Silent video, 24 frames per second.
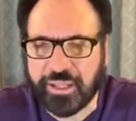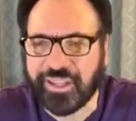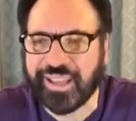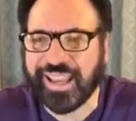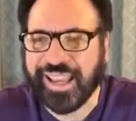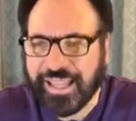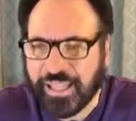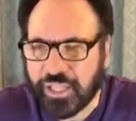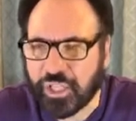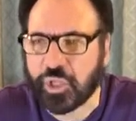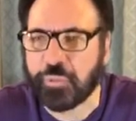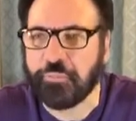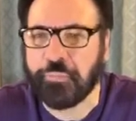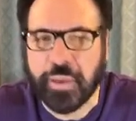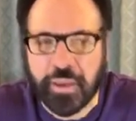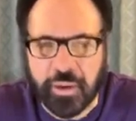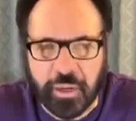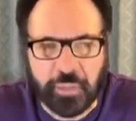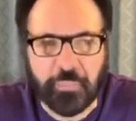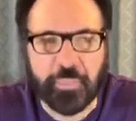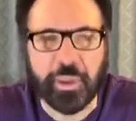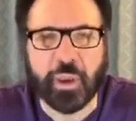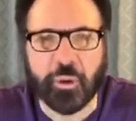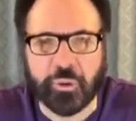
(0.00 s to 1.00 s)
That's in
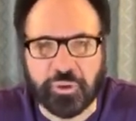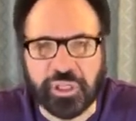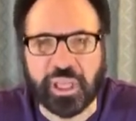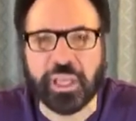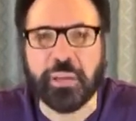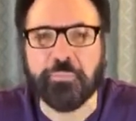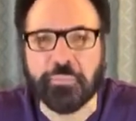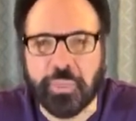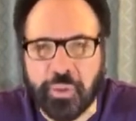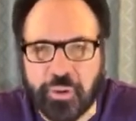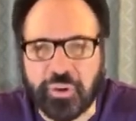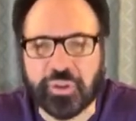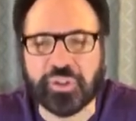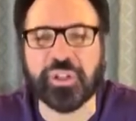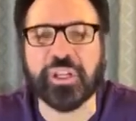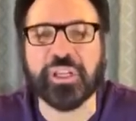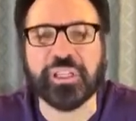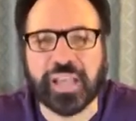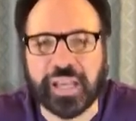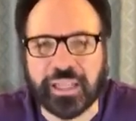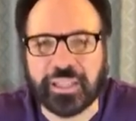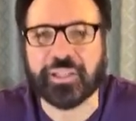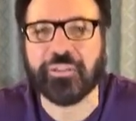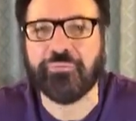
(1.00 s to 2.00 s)
spirit, because in
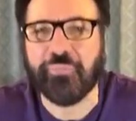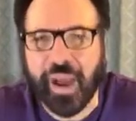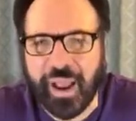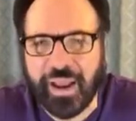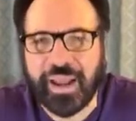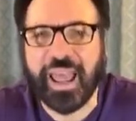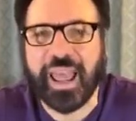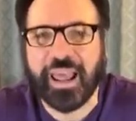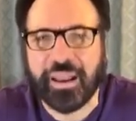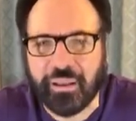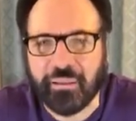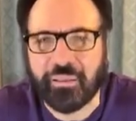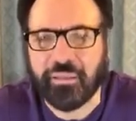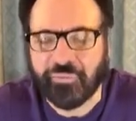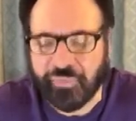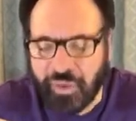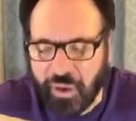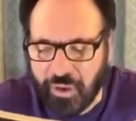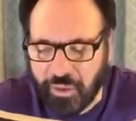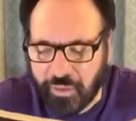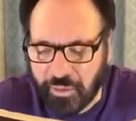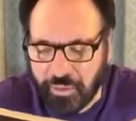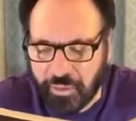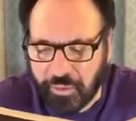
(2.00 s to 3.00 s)
person he's at the right hand of
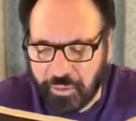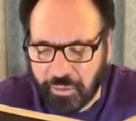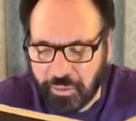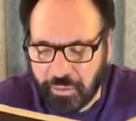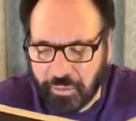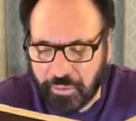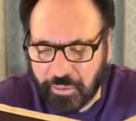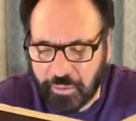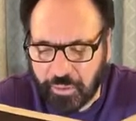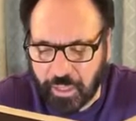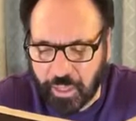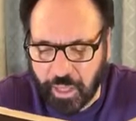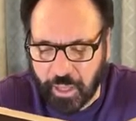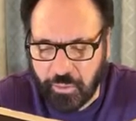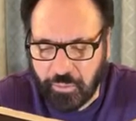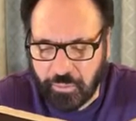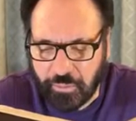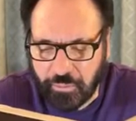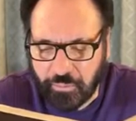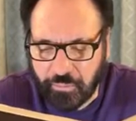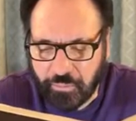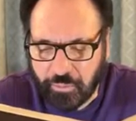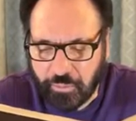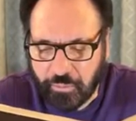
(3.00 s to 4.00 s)
the Father.
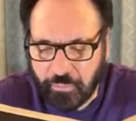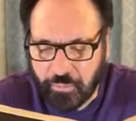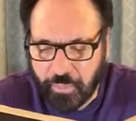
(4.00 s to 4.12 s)
Hello?